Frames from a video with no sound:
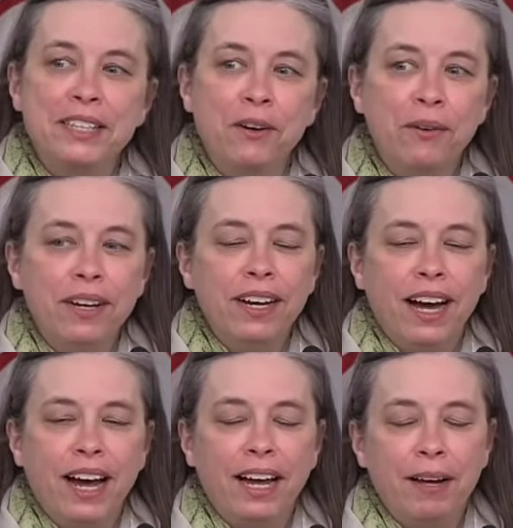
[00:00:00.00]
So
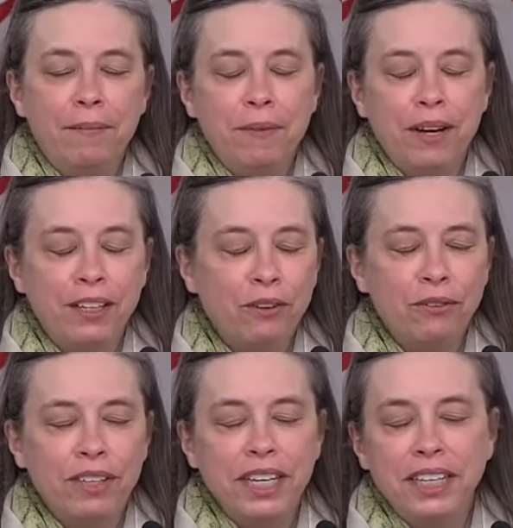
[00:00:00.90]
I
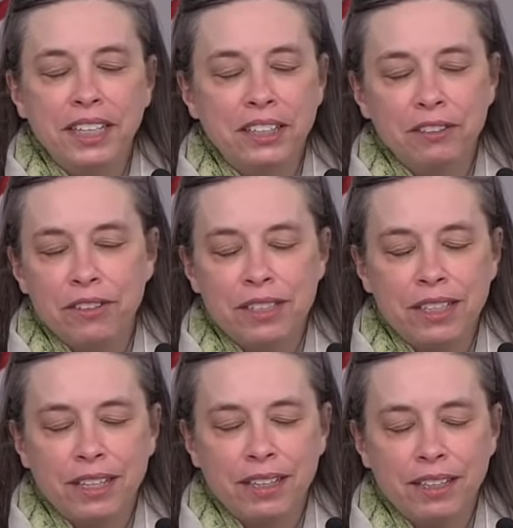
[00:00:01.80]
don't think that
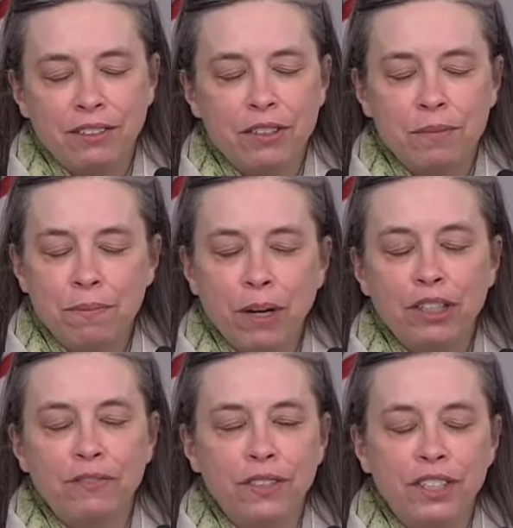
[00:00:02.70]
there's
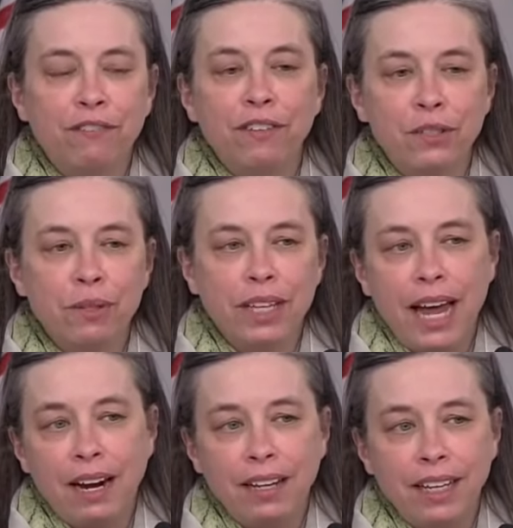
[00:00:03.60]
much of a difference with that.